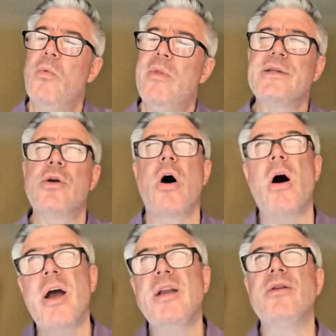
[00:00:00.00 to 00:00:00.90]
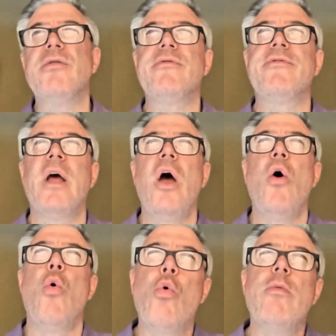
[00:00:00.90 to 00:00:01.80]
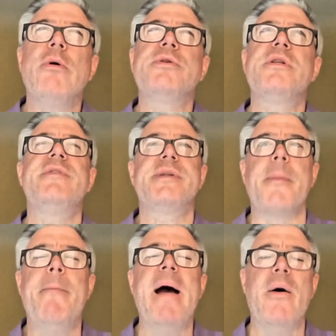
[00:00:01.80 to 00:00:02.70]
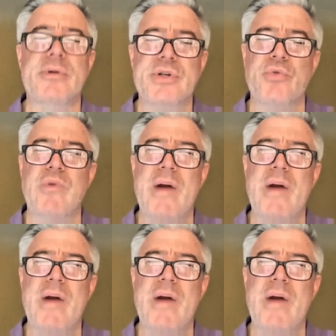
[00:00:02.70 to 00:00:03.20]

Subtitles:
Well, that's kind of almost as if it's about to